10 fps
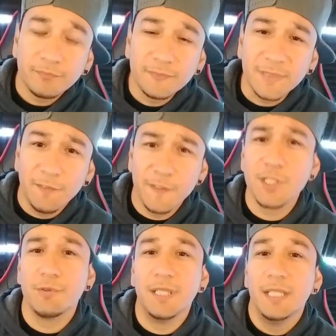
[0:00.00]

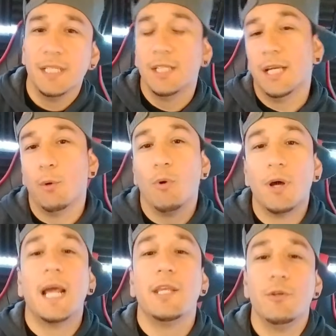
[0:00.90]
fishery and
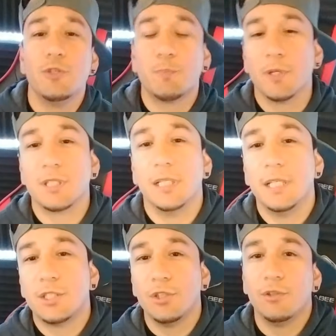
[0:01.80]
what I use
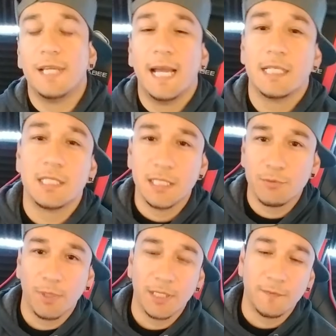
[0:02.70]
personally to catch
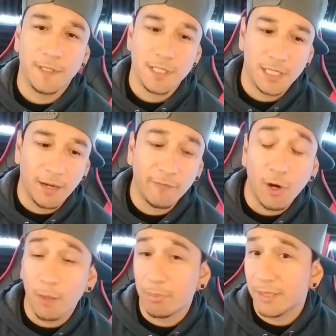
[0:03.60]
these redfish. And I've
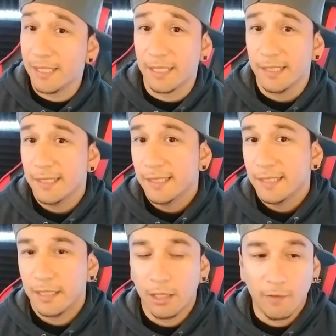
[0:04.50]
caught plenty.
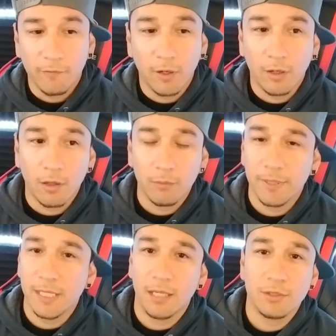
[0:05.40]
You know, I've gone all the
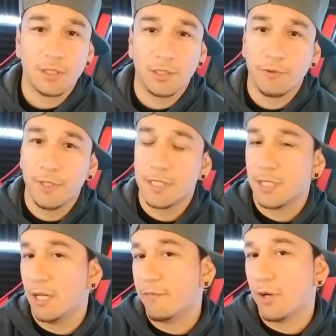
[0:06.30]
way down to the creeks,
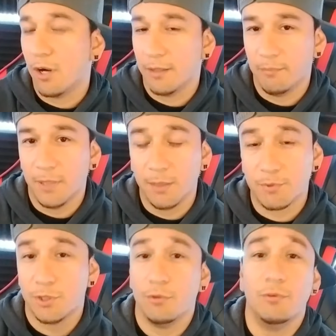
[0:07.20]
and I've caught
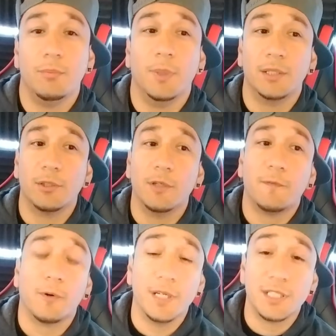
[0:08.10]
up to a
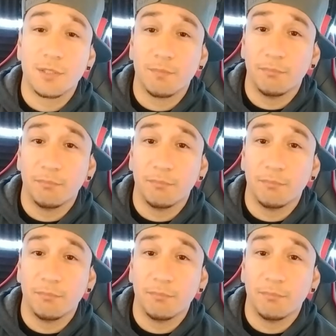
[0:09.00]
34-inch